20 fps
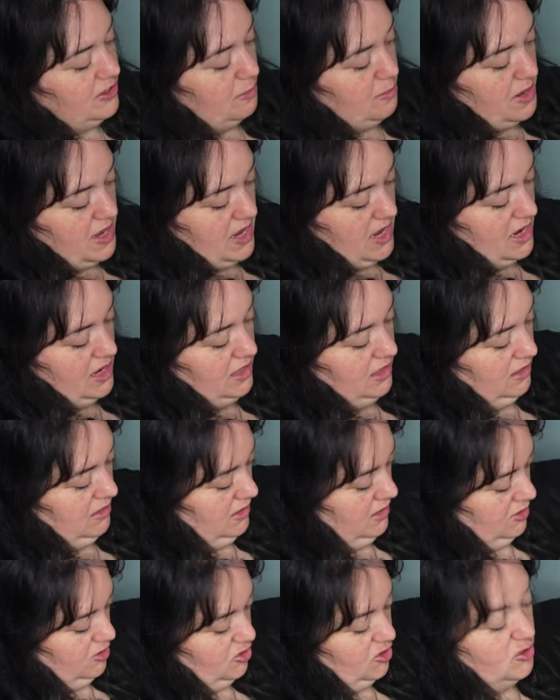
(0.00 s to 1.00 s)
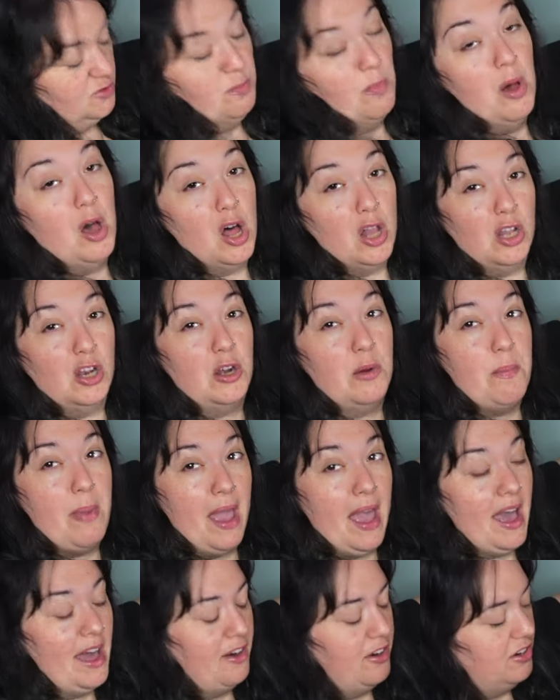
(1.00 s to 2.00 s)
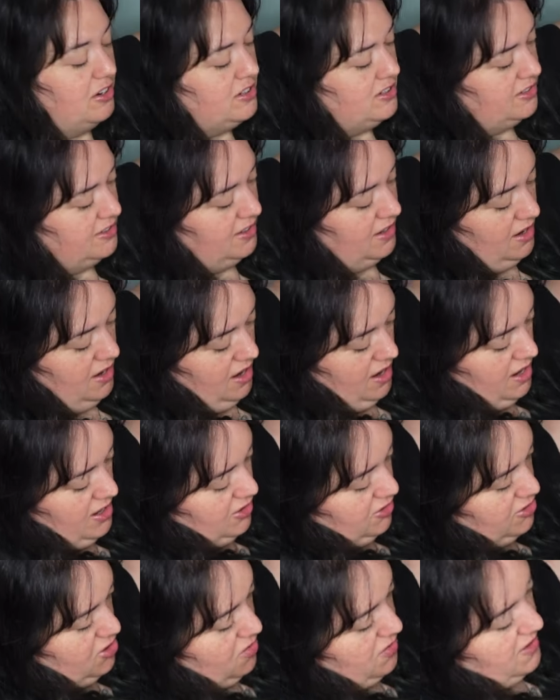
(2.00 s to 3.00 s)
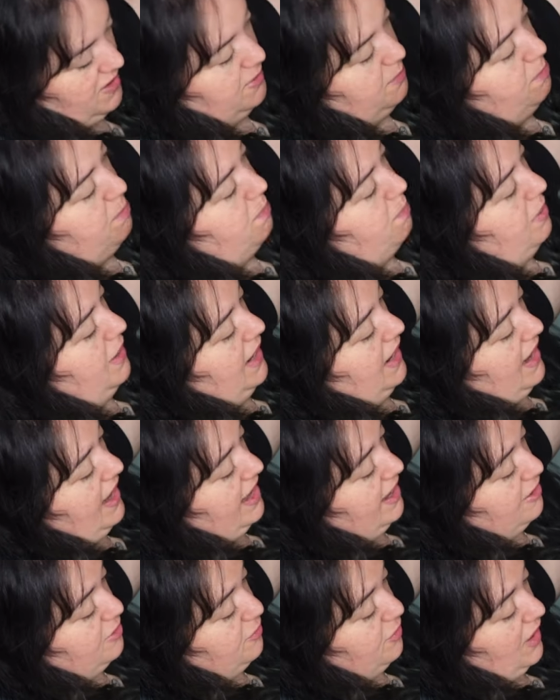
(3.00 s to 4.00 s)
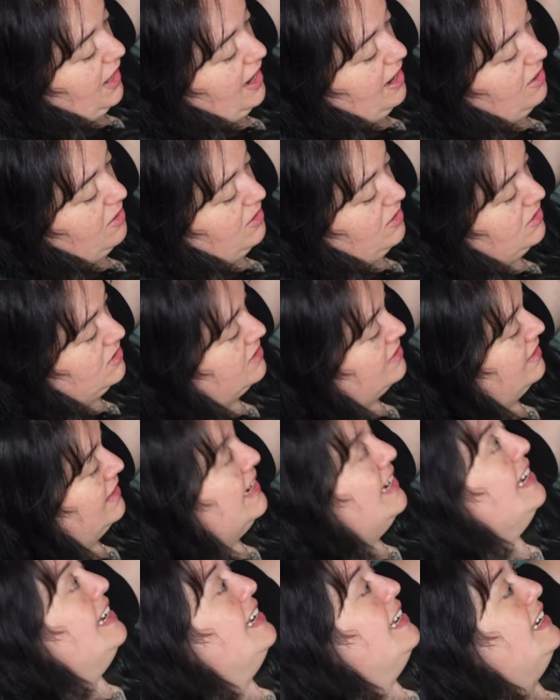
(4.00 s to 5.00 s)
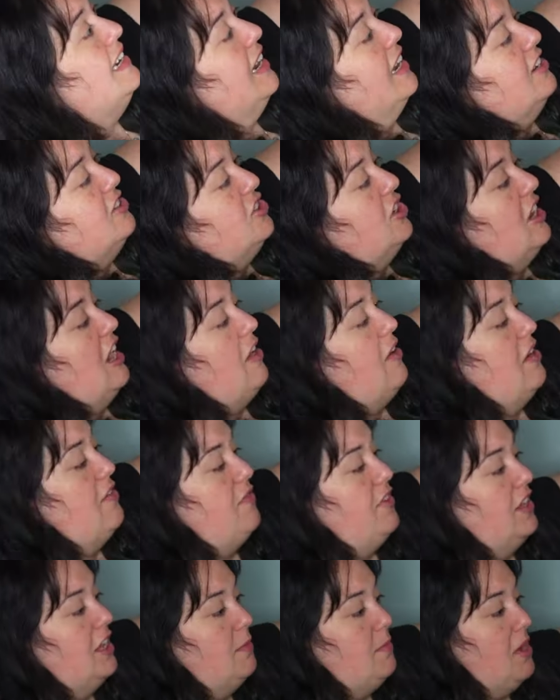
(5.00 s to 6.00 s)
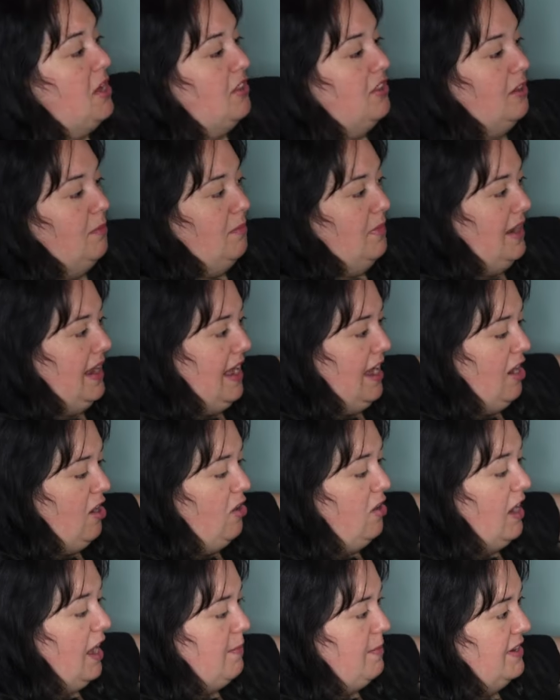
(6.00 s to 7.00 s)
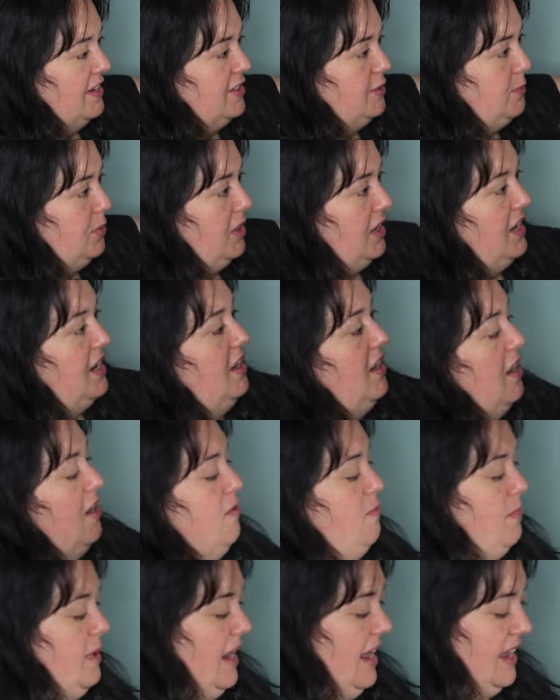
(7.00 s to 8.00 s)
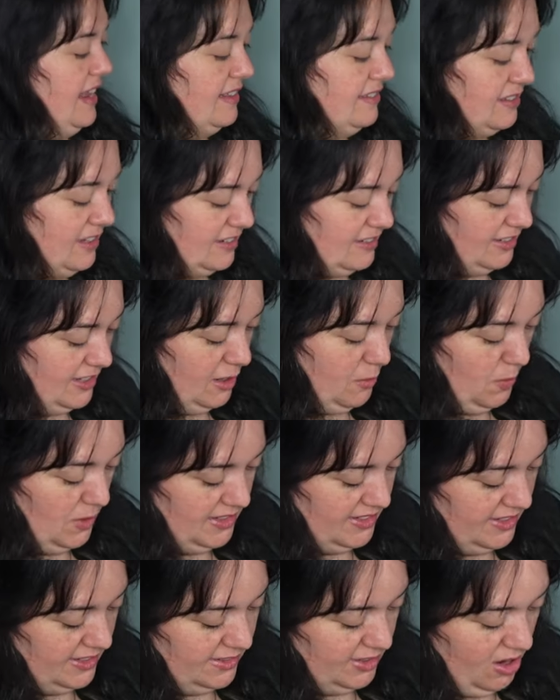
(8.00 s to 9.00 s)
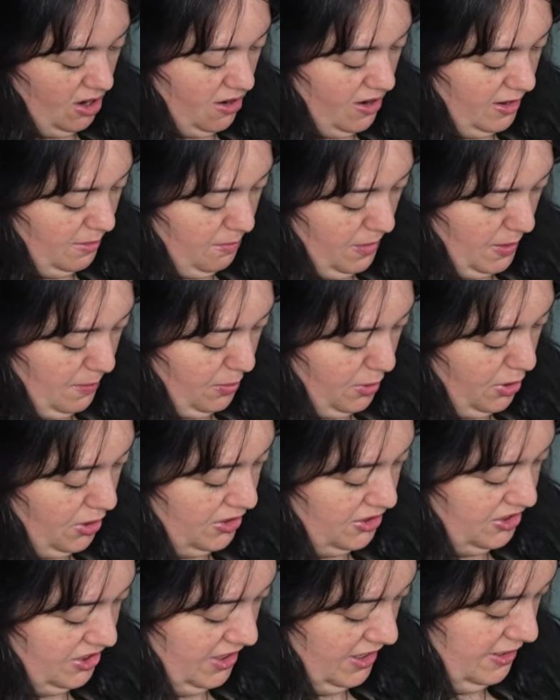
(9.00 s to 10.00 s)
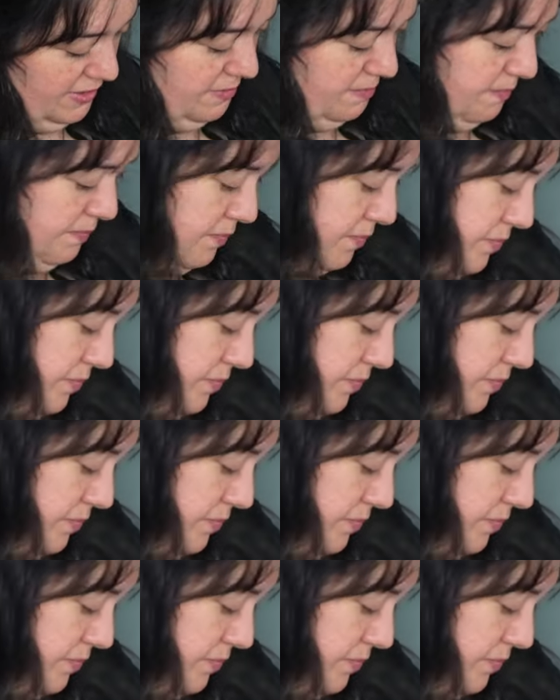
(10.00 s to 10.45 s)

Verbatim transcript: to be smaller patterns. So these big ass flowers, not sure how I feel about them now. I mean, it's pretty enough, but I guess let's see once it's on my person.